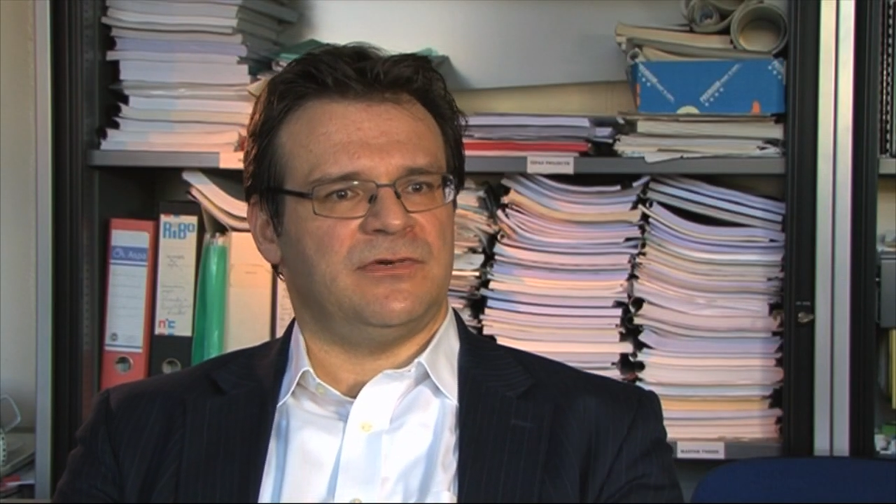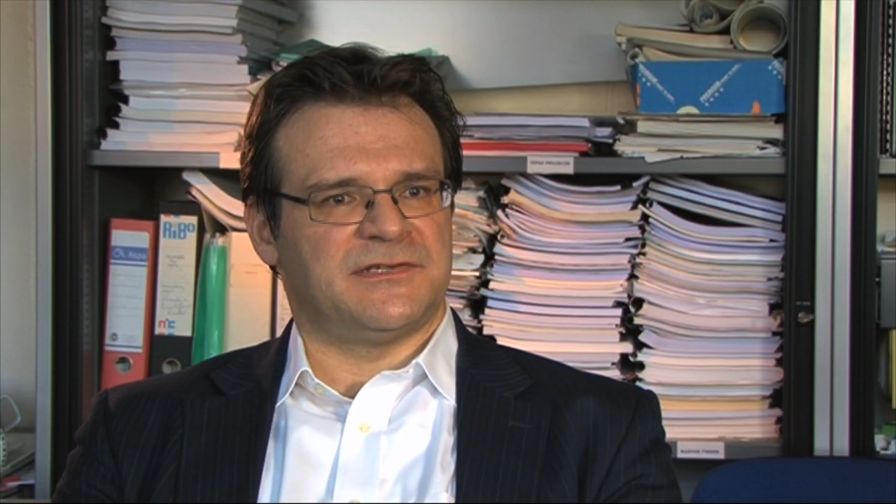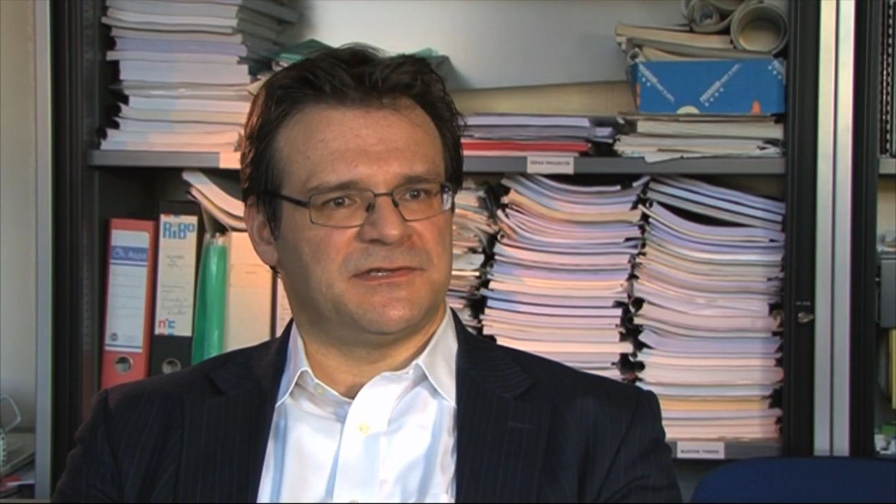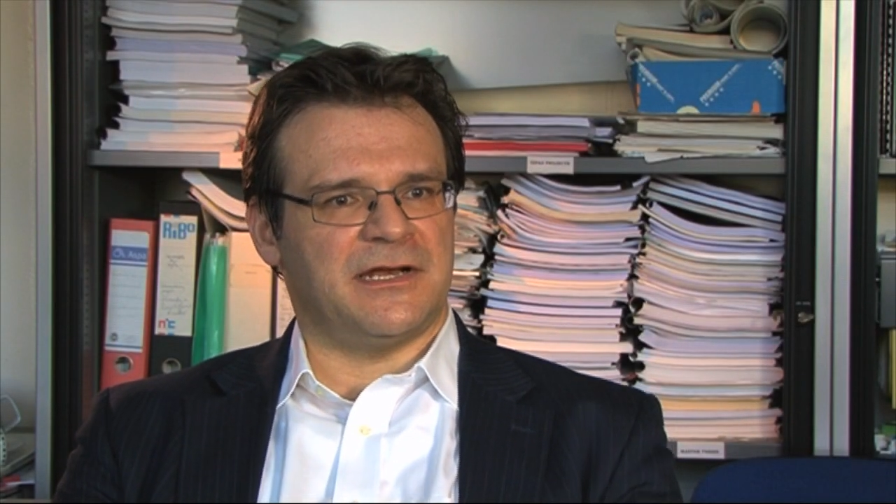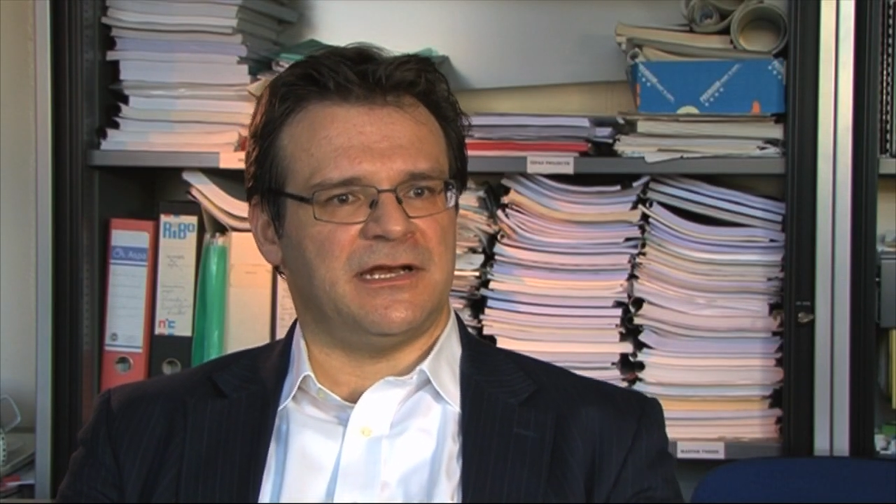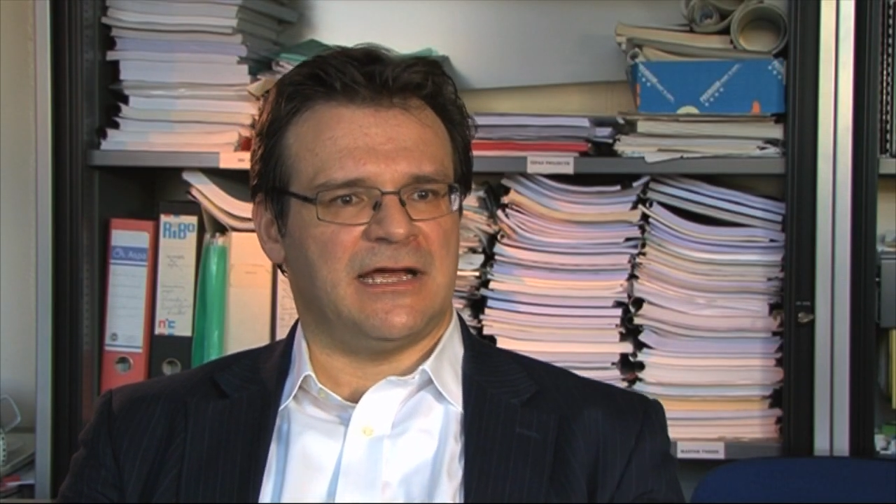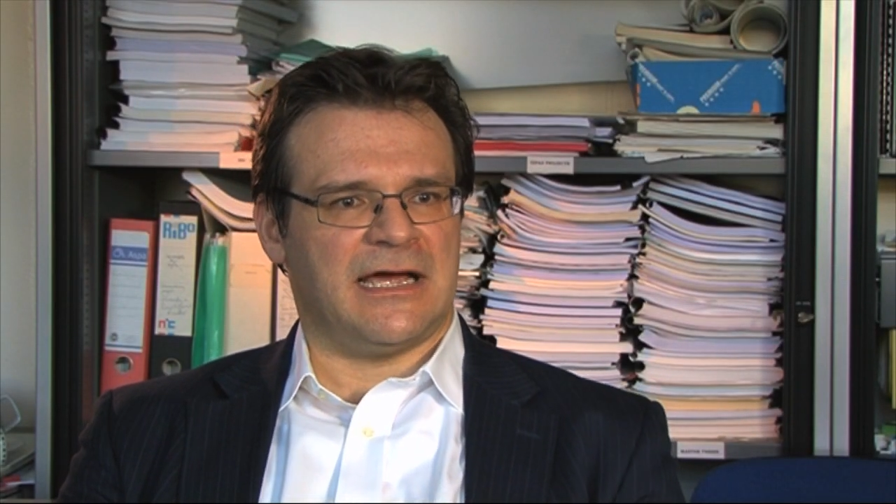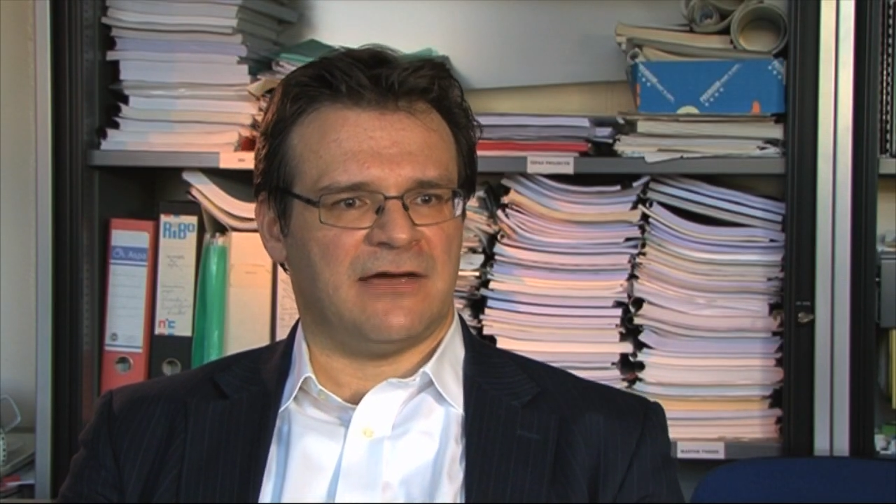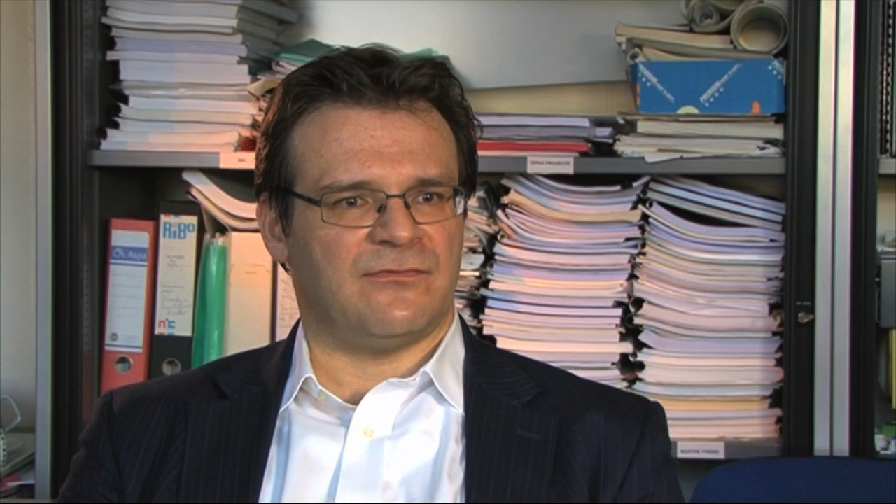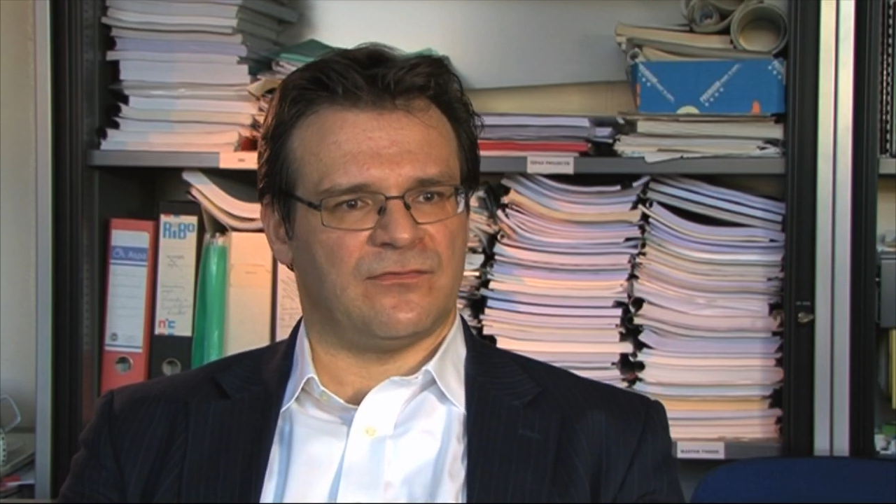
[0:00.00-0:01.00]
studied
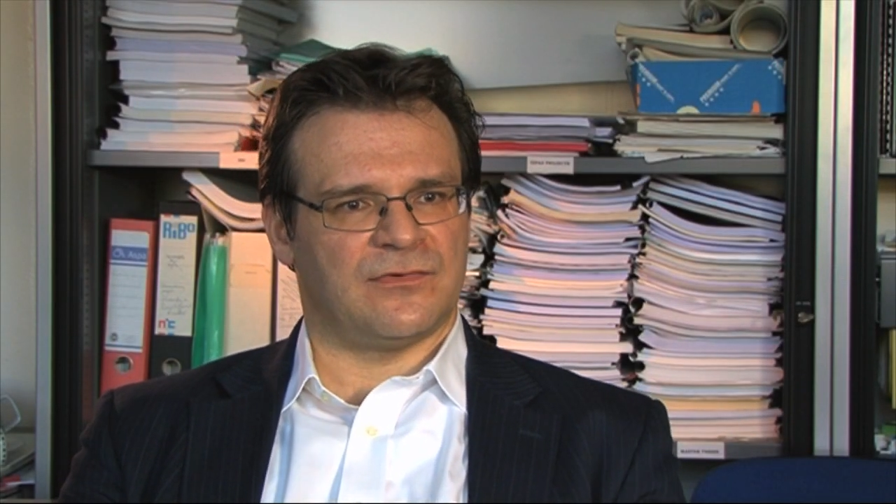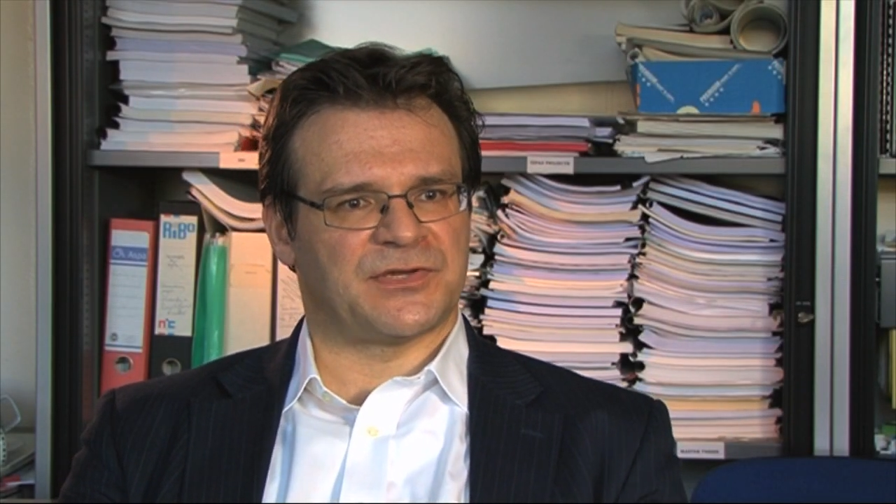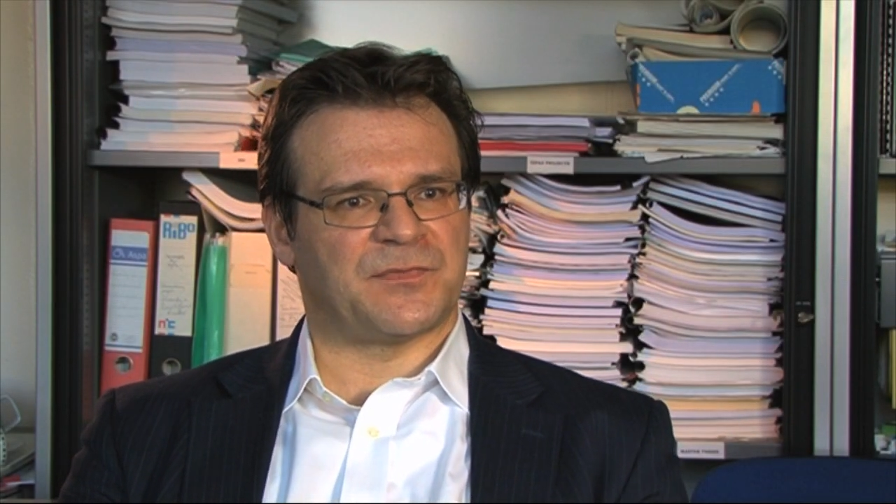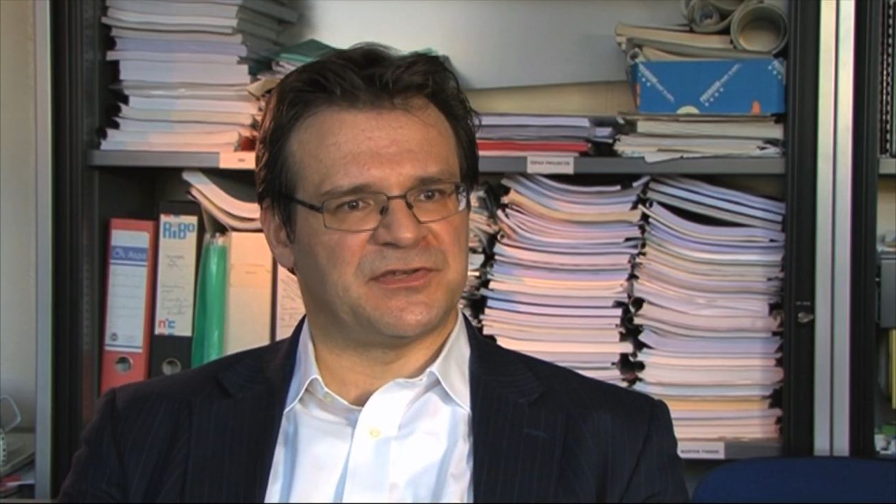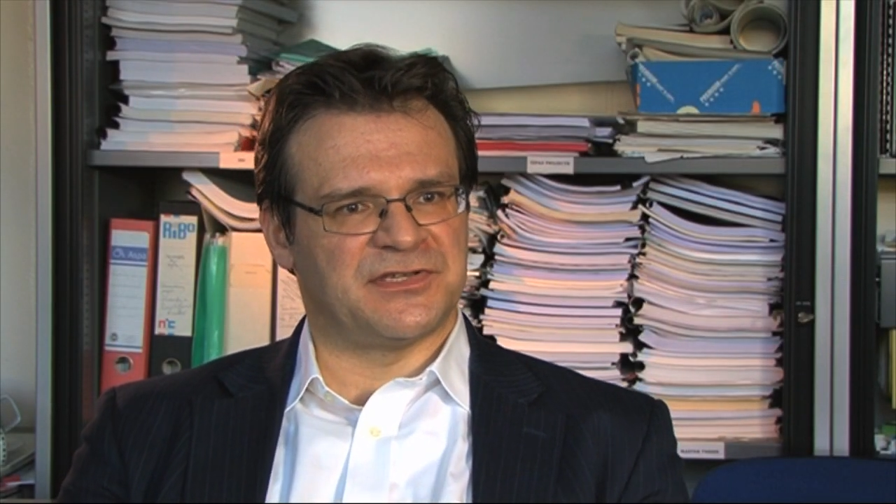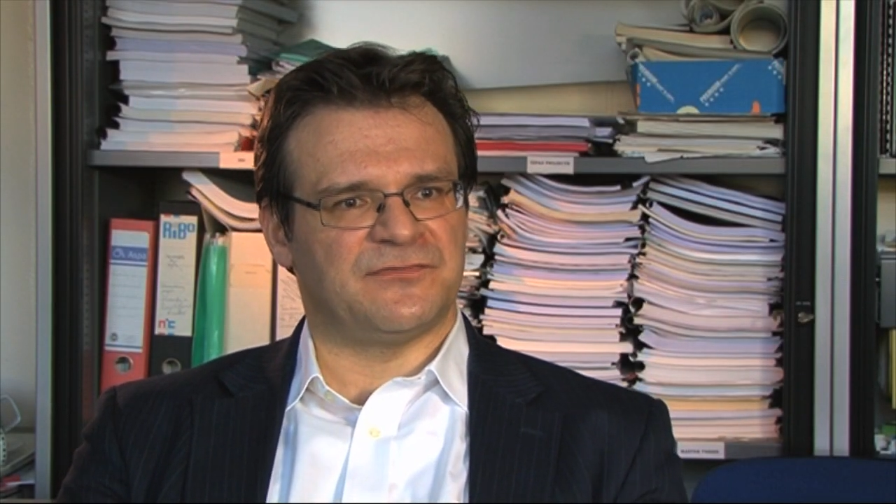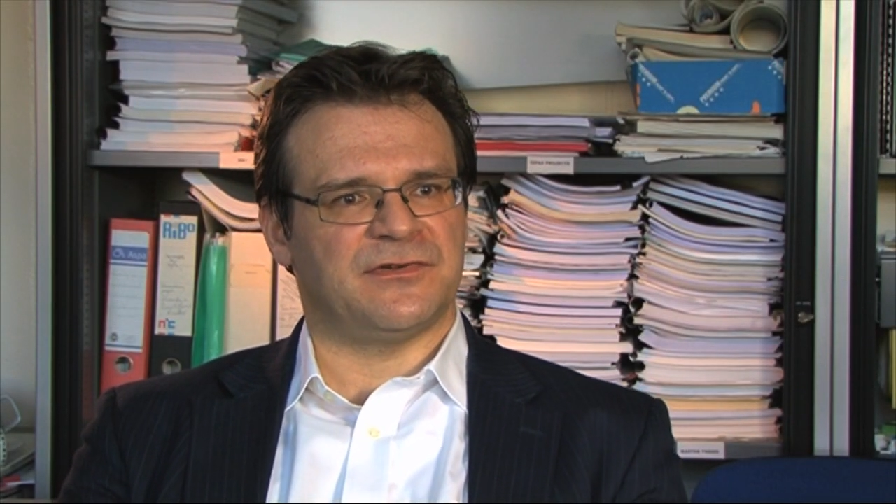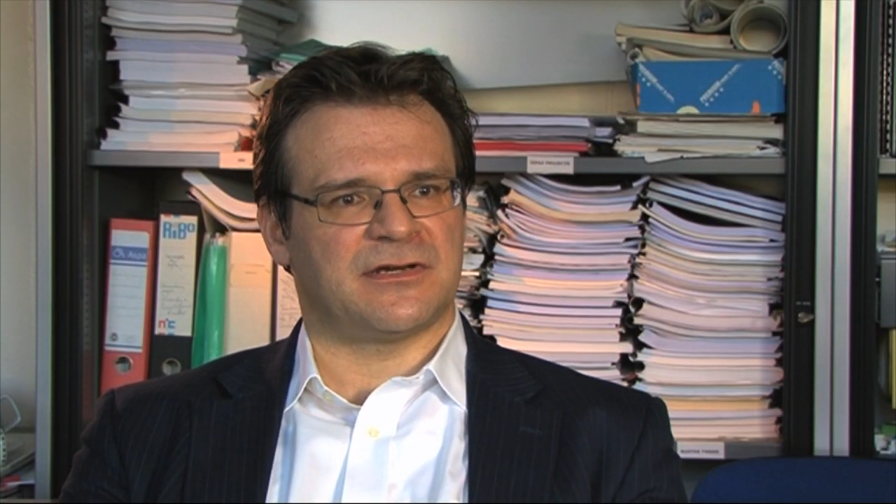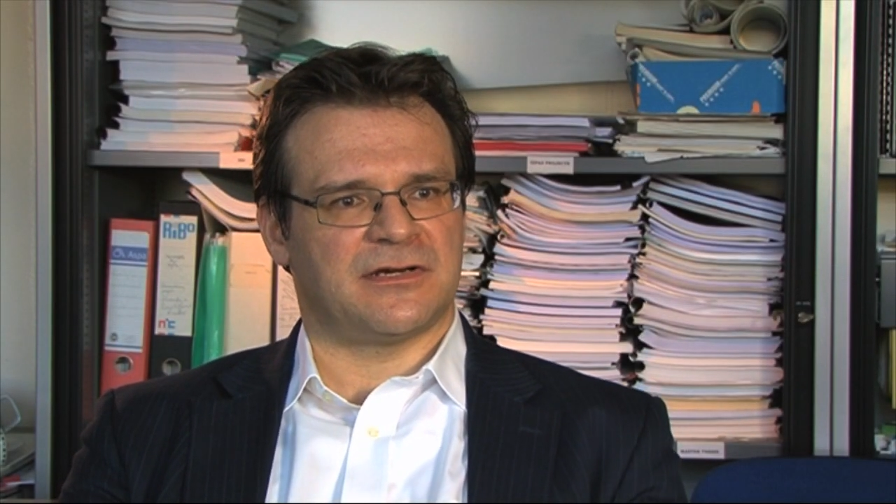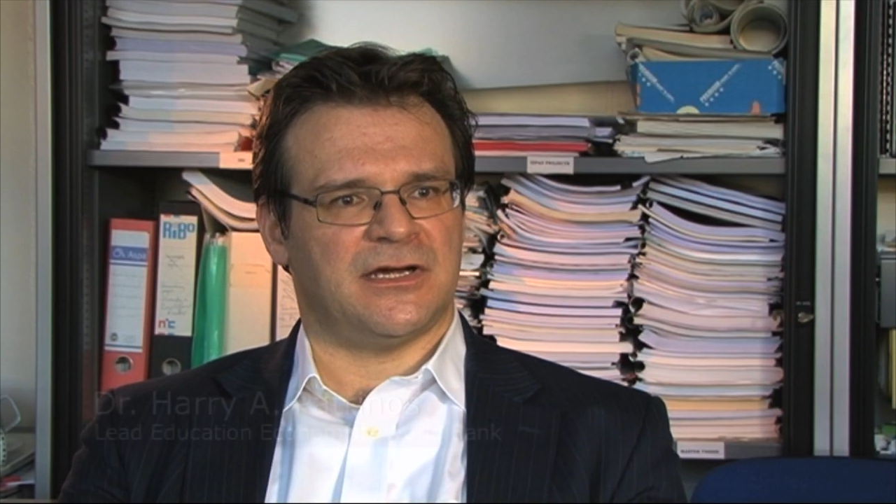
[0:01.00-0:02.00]
have
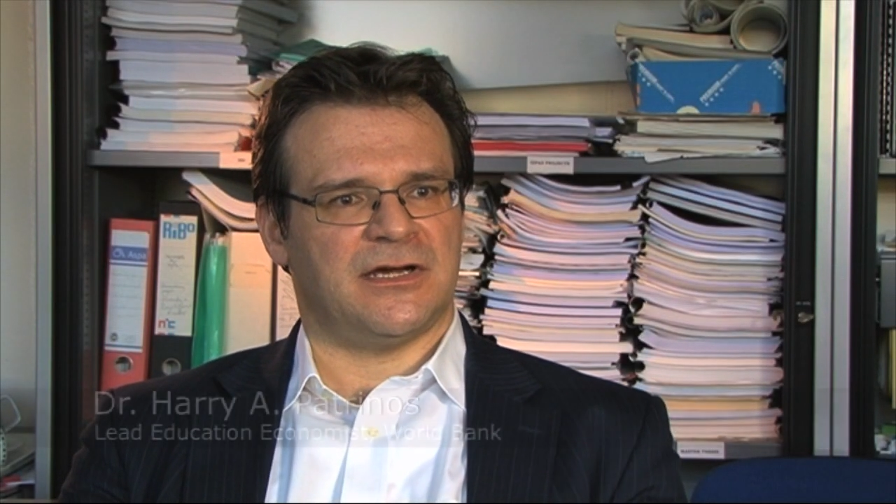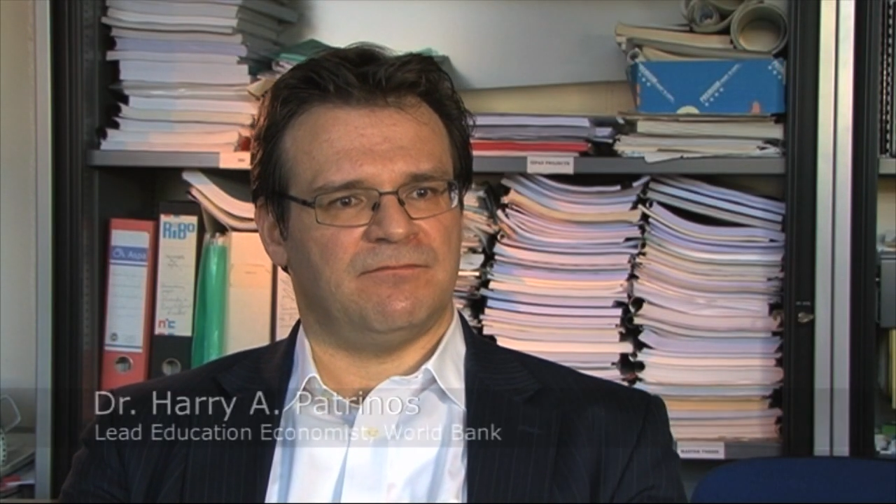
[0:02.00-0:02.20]
specific